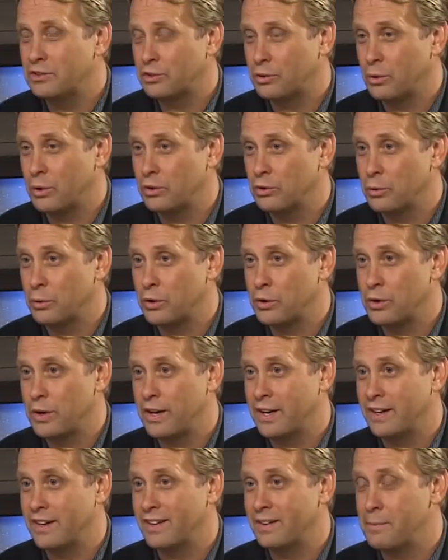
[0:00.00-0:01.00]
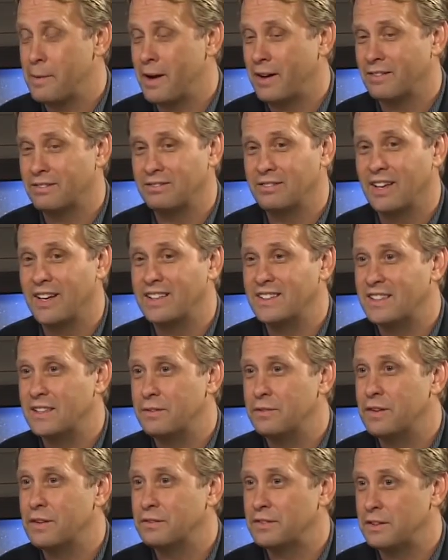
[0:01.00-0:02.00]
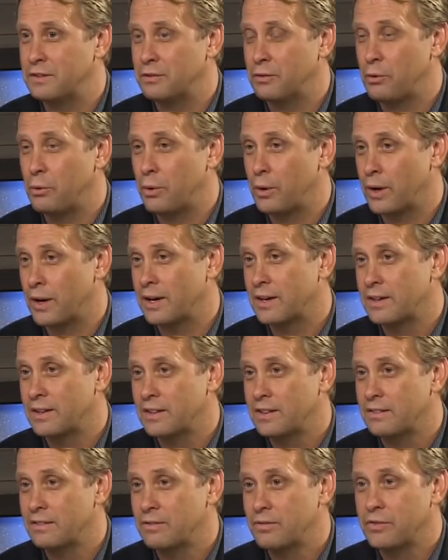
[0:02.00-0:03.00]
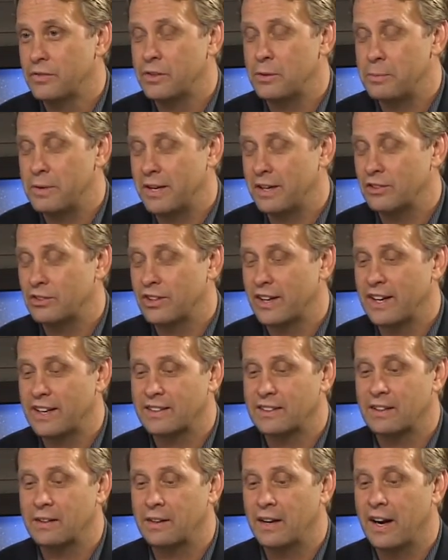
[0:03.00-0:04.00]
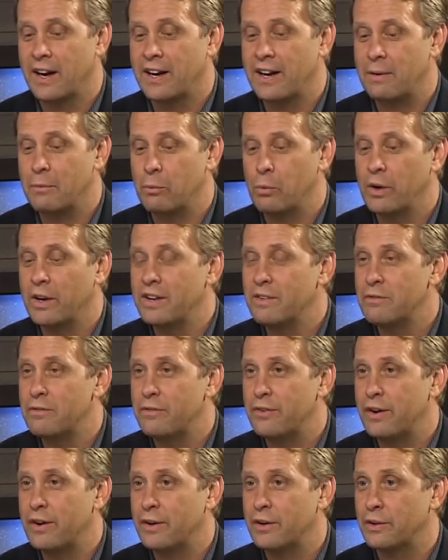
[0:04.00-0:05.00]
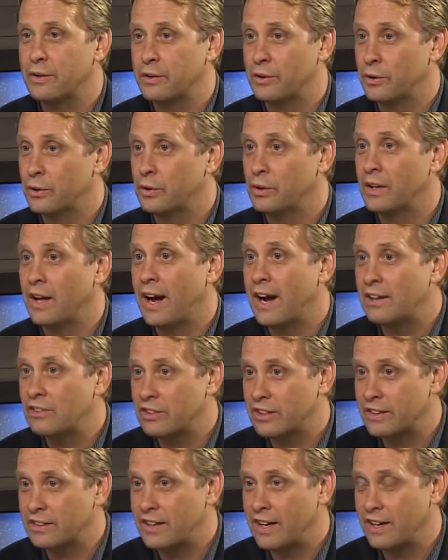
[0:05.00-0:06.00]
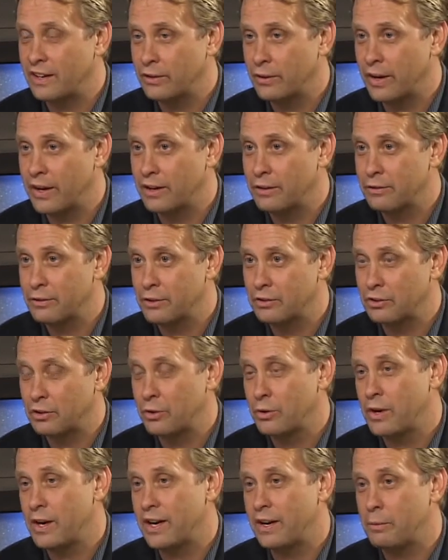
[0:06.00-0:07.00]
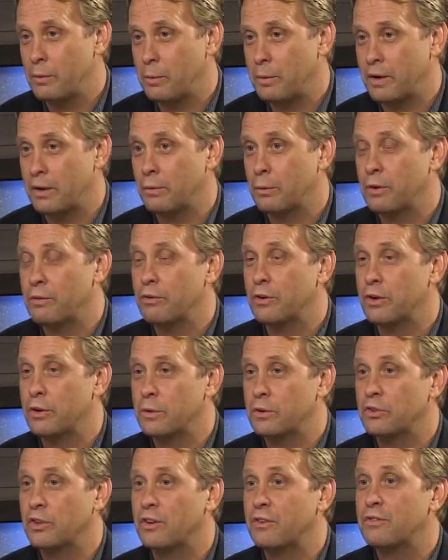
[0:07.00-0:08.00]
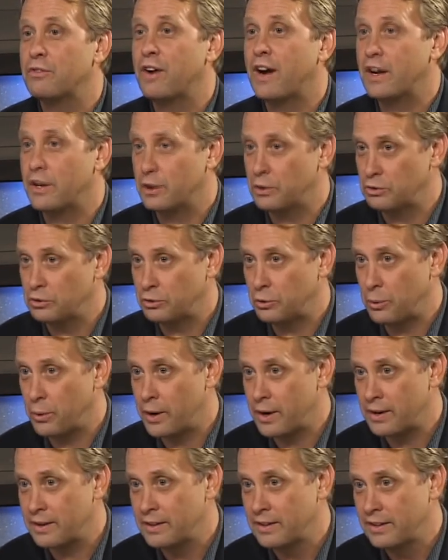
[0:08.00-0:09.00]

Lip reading: scores were created in about 1954, to be exact. A guy named William Farrar and Earl Isaac take credit for creating what we refer to as our FICO score.